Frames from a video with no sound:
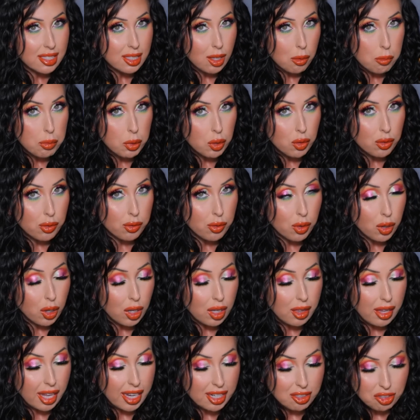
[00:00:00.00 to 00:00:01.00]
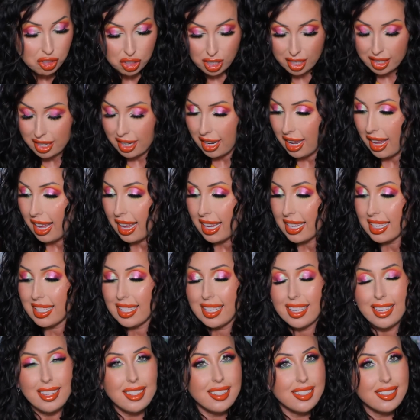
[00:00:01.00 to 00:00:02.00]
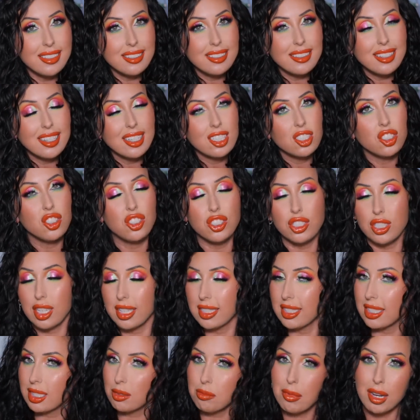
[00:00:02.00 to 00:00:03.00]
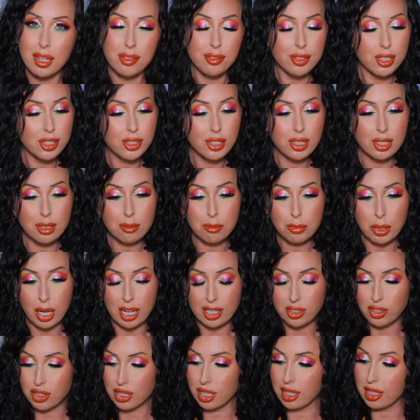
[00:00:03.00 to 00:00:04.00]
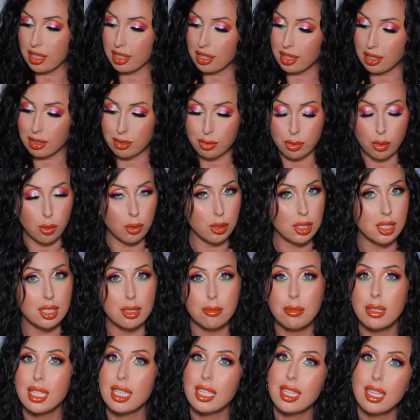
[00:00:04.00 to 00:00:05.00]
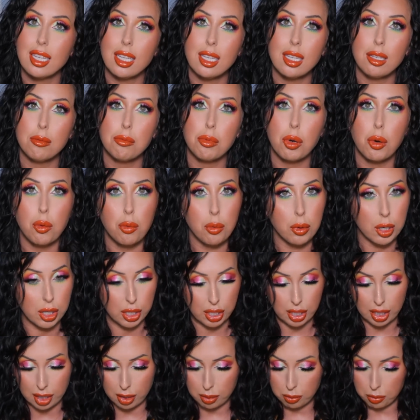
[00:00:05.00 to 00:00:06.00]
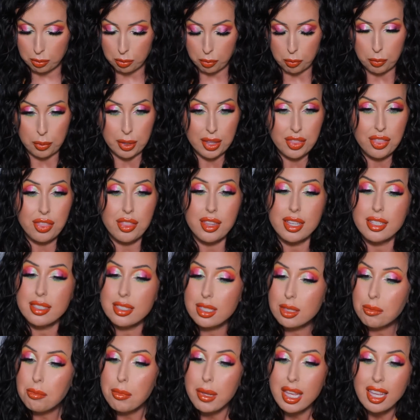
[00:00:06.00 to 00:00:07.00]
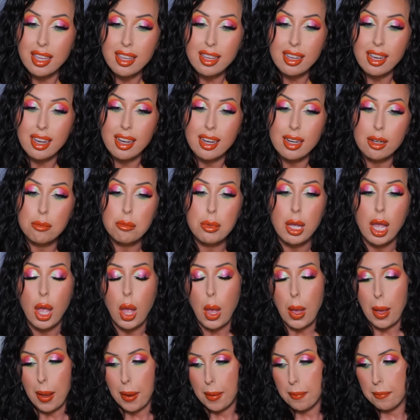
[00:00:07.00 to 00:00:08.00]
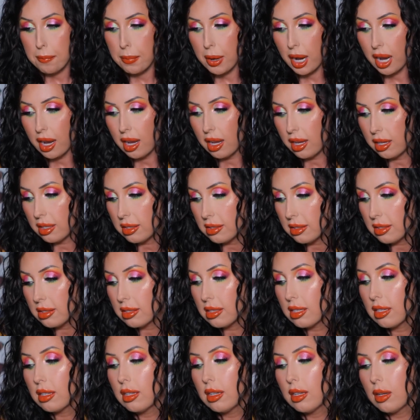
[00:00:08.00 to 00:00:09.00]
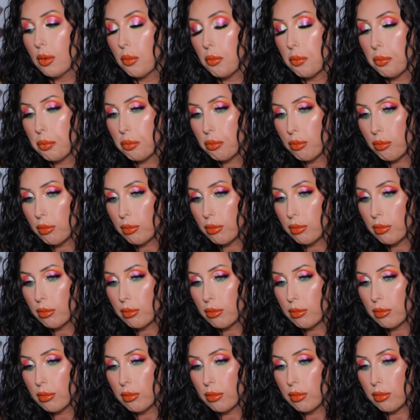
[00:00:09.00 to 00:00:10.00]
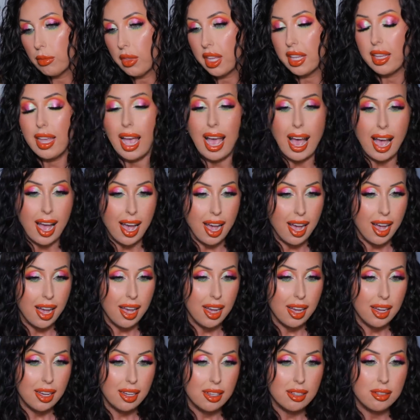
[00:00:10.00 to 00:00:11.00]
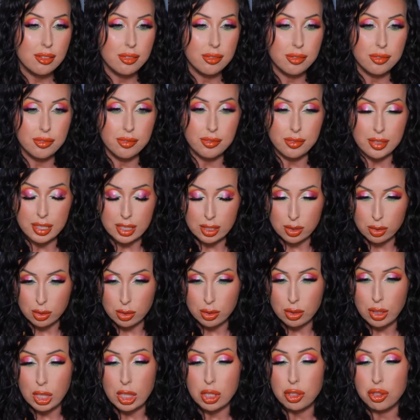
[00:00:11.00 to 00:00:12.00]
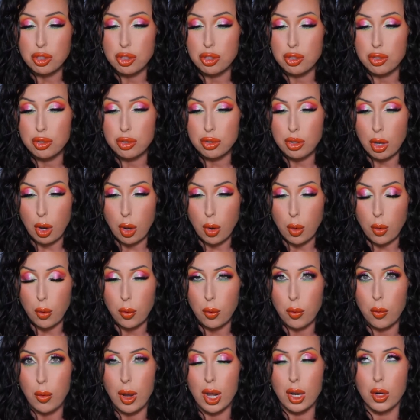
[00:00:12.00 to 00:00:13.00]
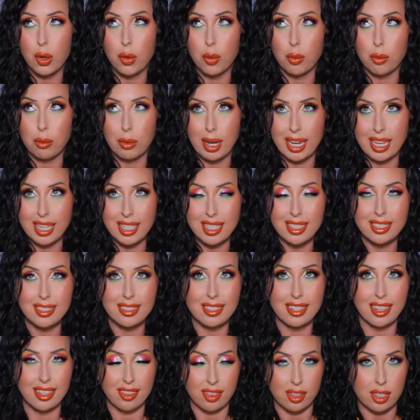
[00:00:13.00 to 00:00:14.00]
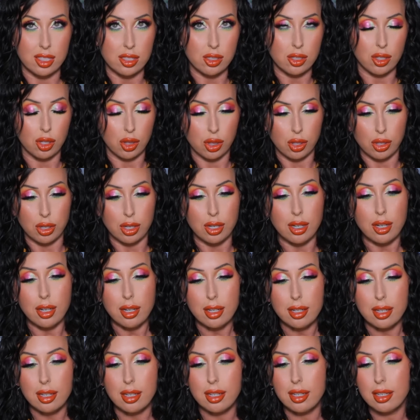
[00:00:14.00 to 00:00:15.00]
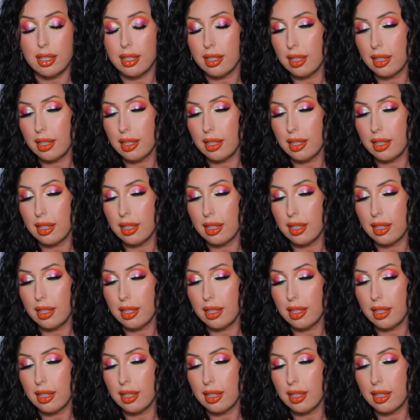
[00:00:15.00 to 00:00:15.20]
a beautiful collection. Again, just my first impression. Of course, I'm gonna keep working with this makeup, but like, I feel so great in this look.